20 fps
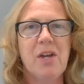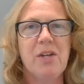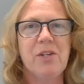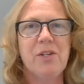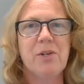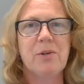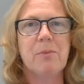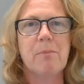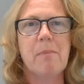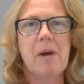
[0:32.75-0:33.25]

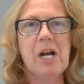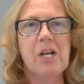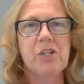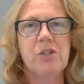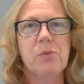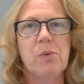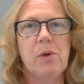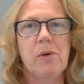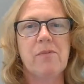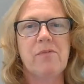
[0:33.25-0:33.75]
your
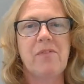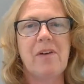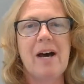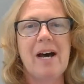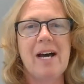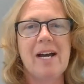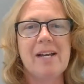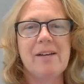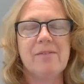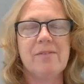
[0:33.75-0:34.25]
Module
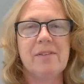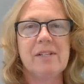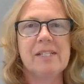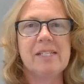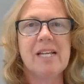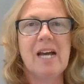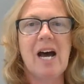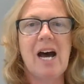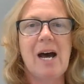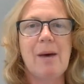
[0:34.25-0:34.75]
5
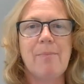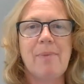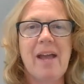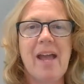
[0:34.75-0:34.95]
Top